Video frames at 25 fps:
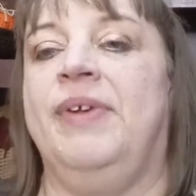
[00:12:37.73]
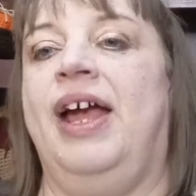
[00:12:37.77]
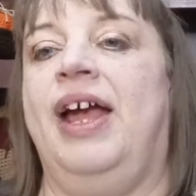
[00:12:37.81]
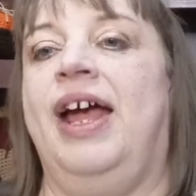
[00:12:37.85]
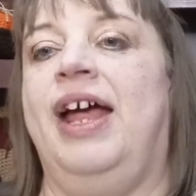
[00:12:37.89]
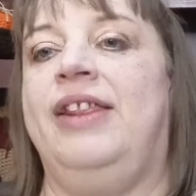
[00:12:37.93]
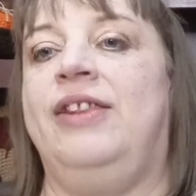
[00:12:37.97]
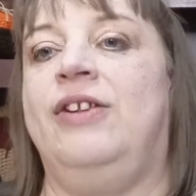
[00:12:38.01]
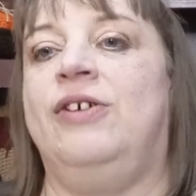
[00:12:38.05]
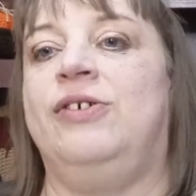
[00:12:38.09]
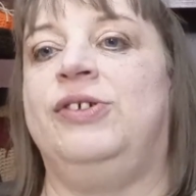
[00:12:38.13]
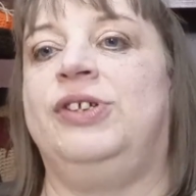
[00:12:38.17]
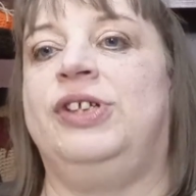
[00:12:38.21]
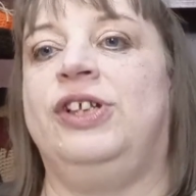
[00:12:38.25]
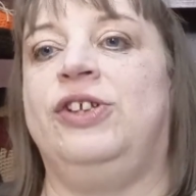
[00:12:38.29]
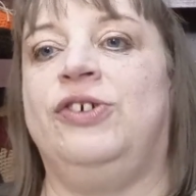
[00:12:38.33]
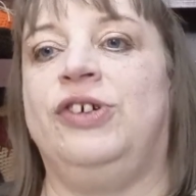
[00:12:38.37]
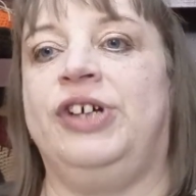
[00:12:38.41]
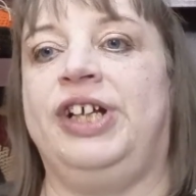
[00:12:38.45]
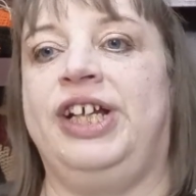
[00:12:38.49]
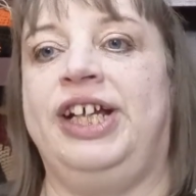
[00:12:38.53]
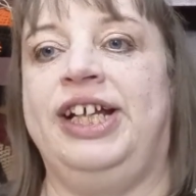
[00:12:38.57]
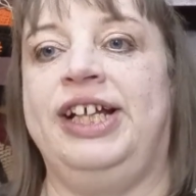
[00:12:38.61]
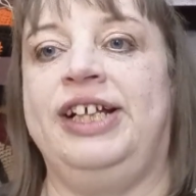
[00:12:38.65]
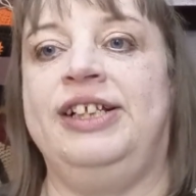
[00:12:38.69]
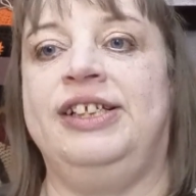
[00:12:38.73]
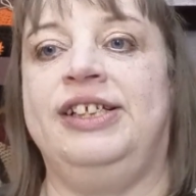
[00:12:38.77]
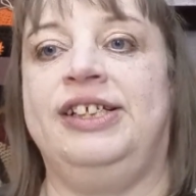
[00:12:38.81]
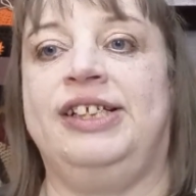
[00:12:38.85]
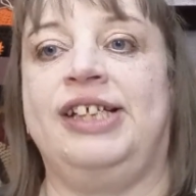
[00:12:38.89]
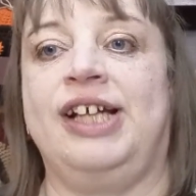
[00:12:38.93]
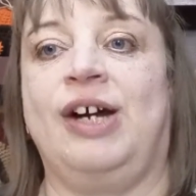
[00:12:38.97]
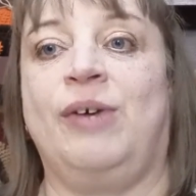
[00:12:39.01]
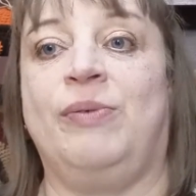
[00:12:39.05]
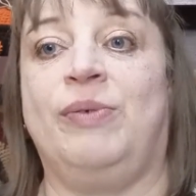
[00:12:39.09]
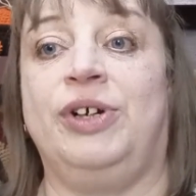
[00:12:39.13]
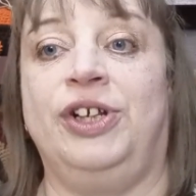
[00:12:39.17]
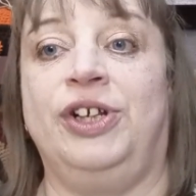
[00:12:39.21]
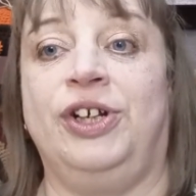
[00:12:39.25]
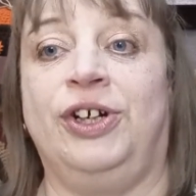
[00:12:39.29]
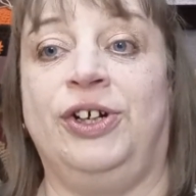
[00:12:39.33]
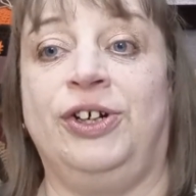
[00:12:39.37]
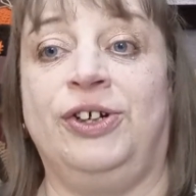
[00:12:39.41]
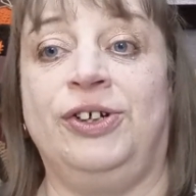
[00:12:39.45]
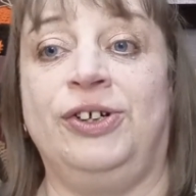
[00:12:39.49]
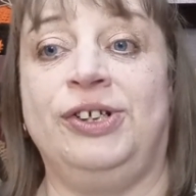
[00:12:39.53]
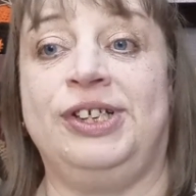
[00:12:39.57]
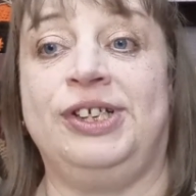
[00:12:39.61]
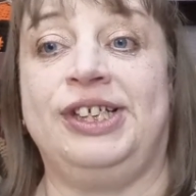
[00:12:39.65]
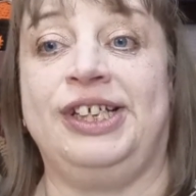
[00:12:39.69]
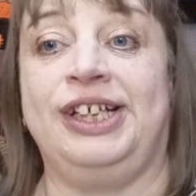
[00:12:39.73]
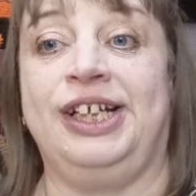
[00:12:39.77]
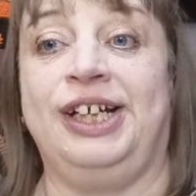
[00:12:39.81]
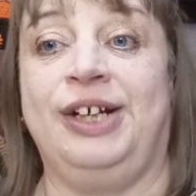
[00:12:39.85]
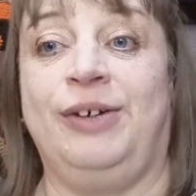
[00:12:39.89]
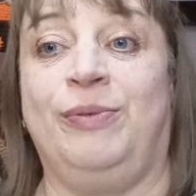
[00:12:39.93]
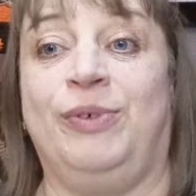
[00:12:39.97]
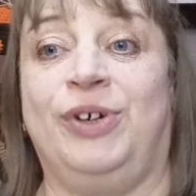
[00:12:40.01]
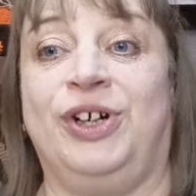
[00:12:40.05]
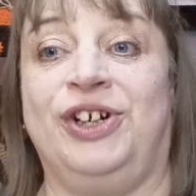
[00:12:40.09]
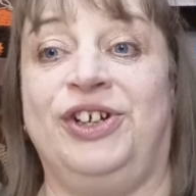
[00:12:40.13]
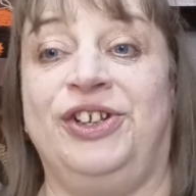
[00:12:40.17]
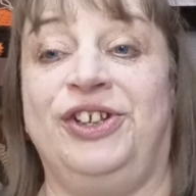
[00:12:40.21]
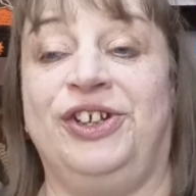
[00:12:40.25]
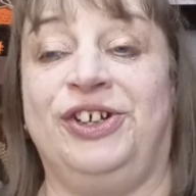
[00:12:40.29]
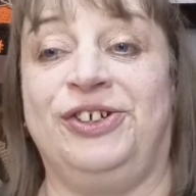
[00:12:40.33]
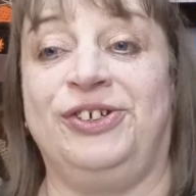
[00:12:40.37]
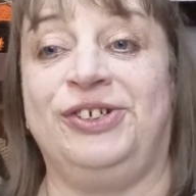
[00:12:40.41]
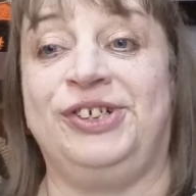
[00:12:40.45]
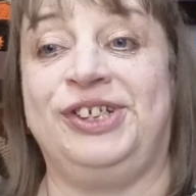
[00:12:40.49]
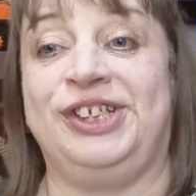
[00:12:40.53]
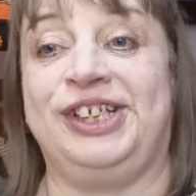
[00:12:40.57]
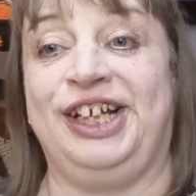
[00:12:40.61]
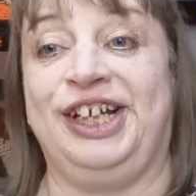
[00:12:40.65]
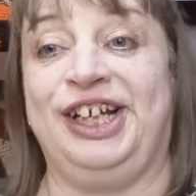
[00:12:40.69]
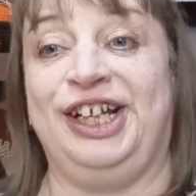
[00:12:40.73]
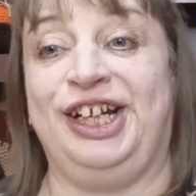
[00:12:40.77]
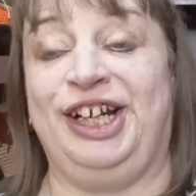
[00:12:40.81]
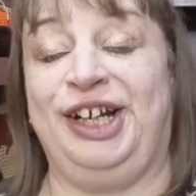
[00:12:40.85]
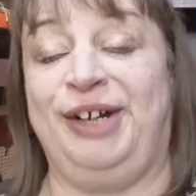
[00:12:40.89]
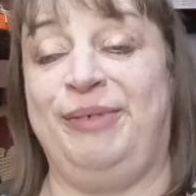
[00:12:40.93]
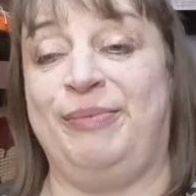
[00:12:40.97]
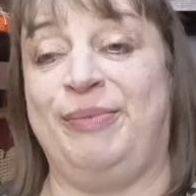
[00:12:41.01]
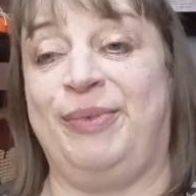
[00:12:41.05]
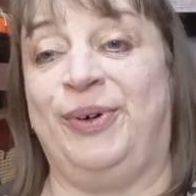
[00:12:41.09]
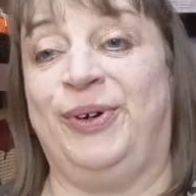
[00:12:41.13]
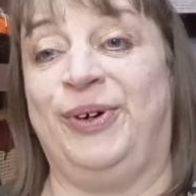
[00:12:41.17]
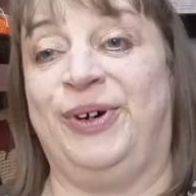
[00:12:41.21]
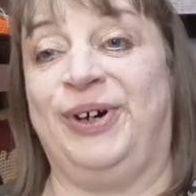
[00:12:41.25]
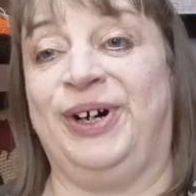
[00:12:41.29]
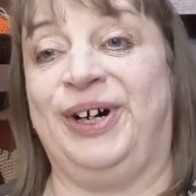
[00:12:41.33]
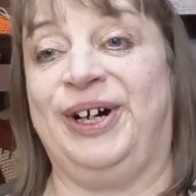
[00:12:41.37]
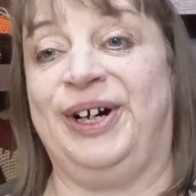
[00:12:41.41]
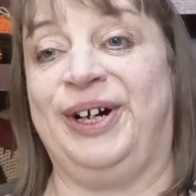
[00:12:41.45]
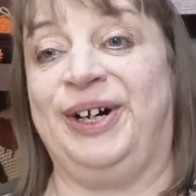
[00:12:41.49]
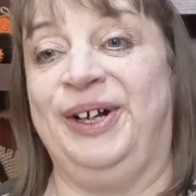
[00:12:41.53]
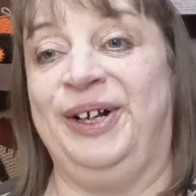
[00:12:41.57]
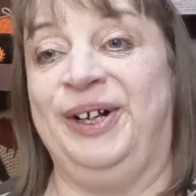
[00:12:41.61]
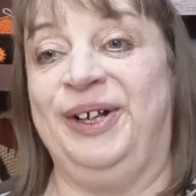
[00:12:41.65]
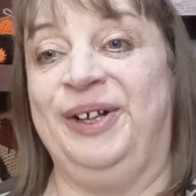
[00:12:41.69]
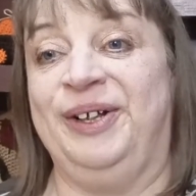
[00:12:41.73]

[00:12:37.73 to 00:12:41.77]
And those little kittens that were nursing weren't nursing anymore.